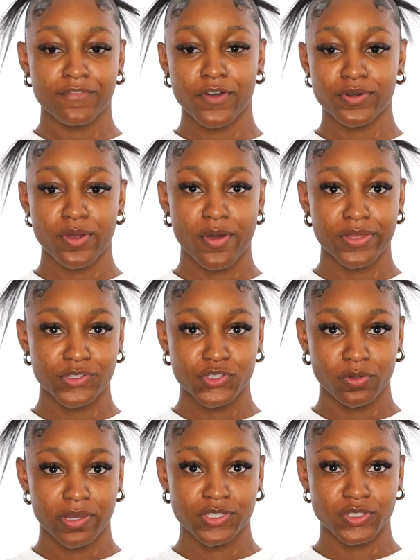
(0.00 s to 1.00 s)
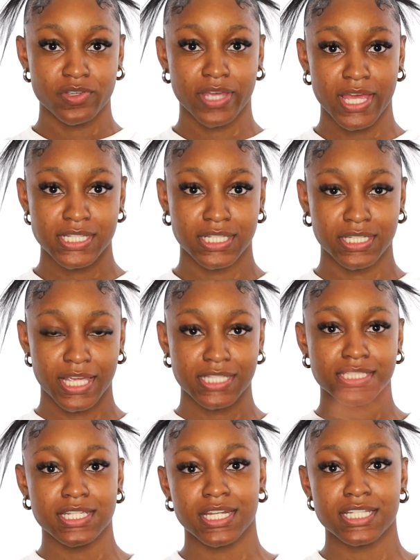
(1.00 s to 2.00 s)
photo on the screen so you guys can like
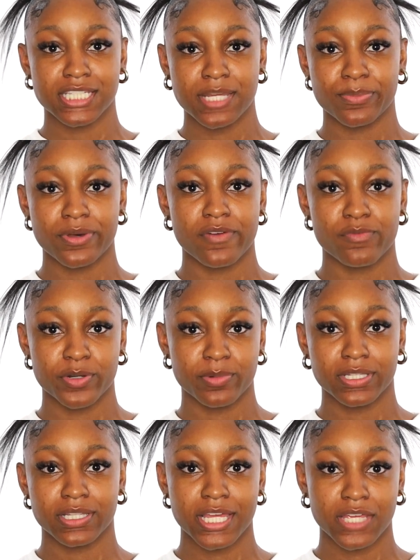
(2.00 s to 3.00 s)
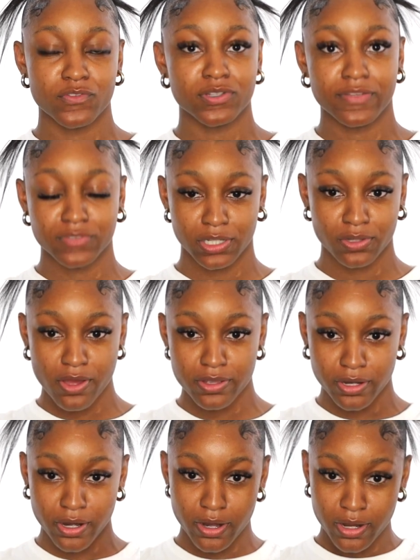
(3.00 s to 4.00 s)
see an example of what it would look like if you left it
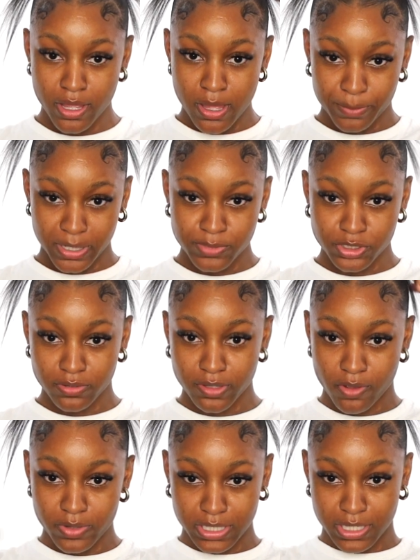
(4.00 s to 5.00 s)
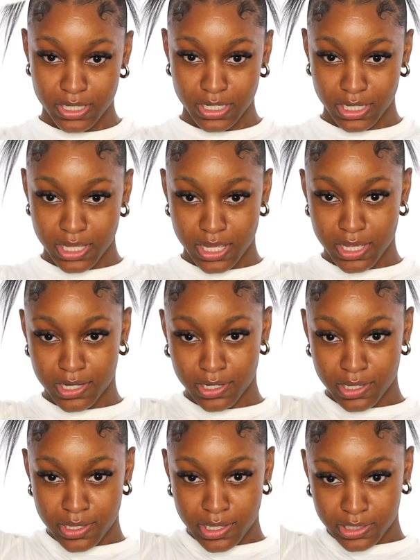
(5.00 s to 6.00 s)
longer. But I'm just gonna go in and
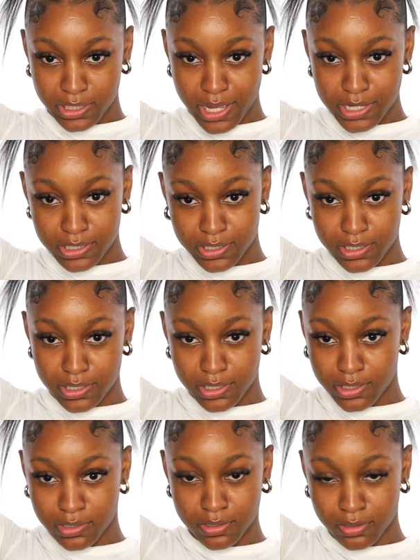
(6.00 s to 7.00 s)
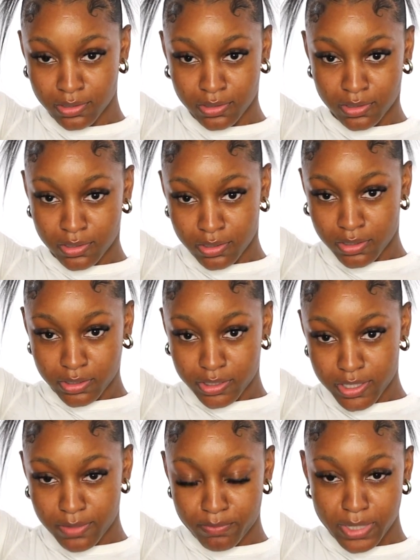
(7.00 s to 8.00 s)
kind of
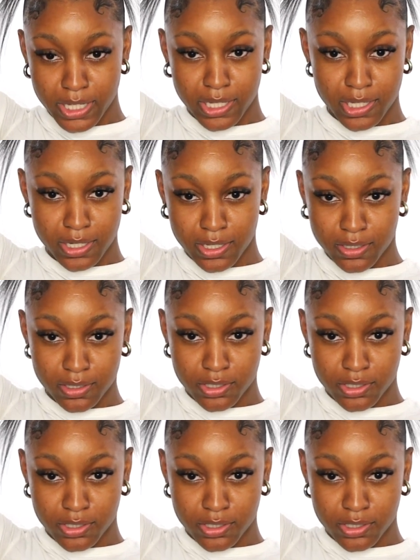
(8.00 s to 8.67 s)
cut mine